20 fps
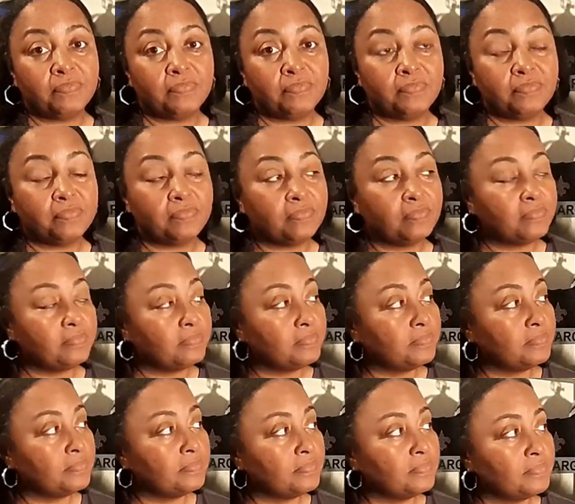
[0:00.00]

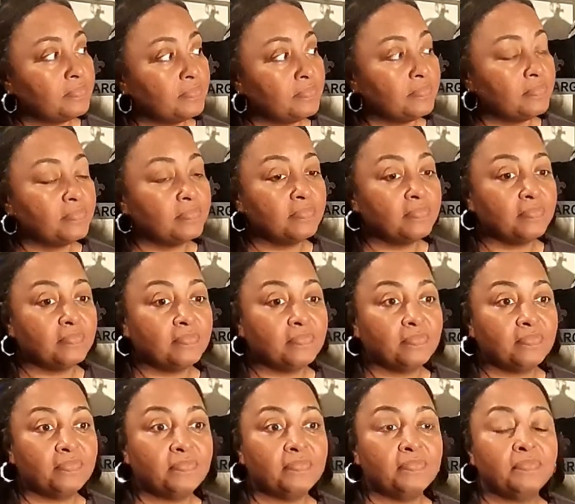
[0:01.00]

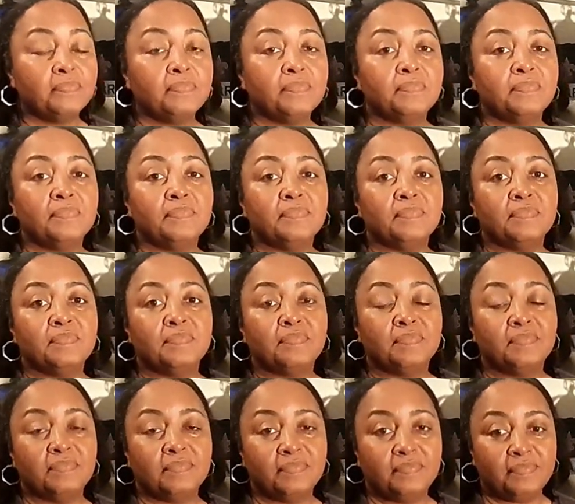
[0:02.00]

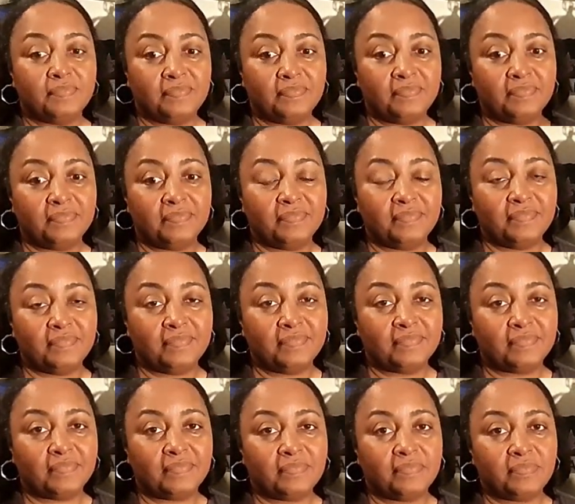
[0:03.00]

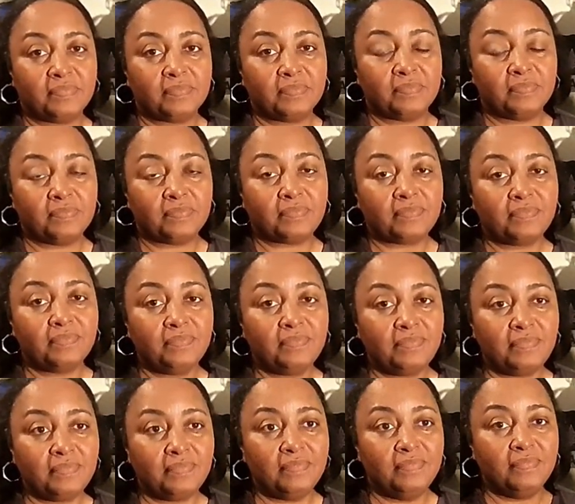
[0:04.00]

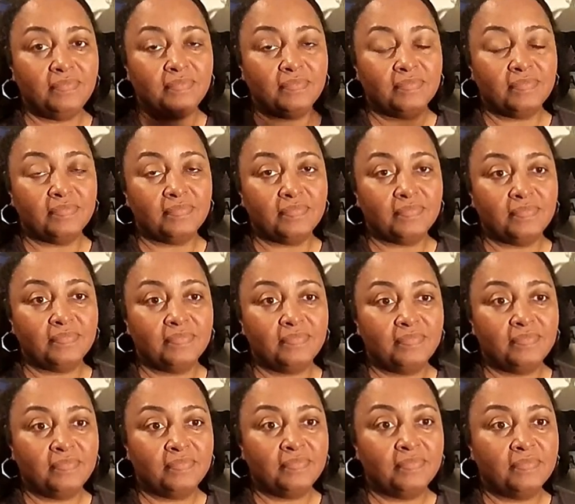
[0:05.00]

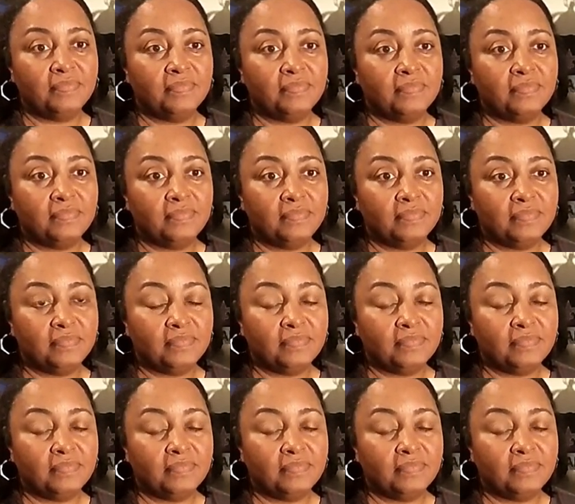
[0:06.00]
[no speech]